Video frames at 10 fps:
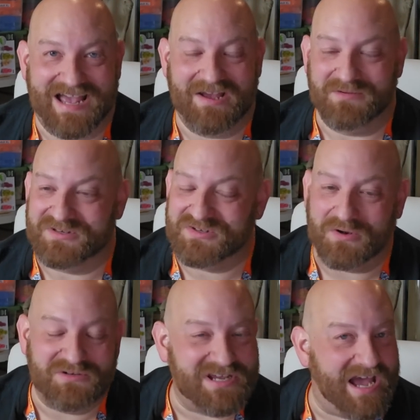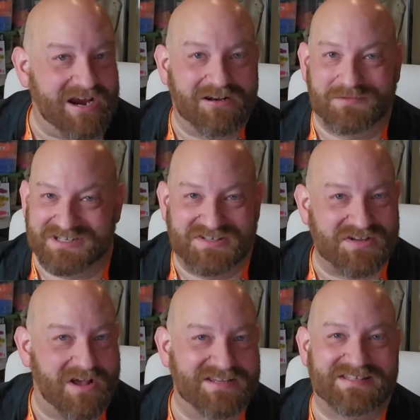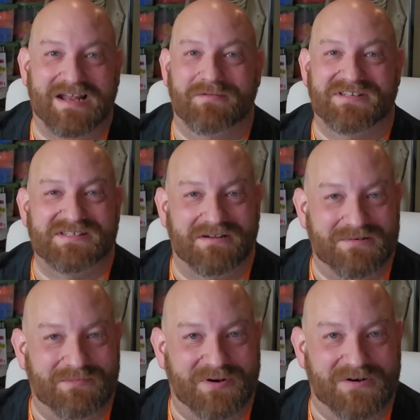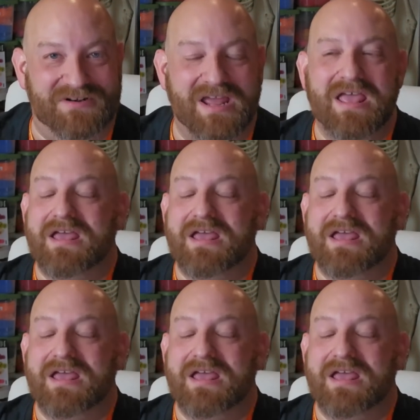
I was so tired. I was exhausted. I was sunburned.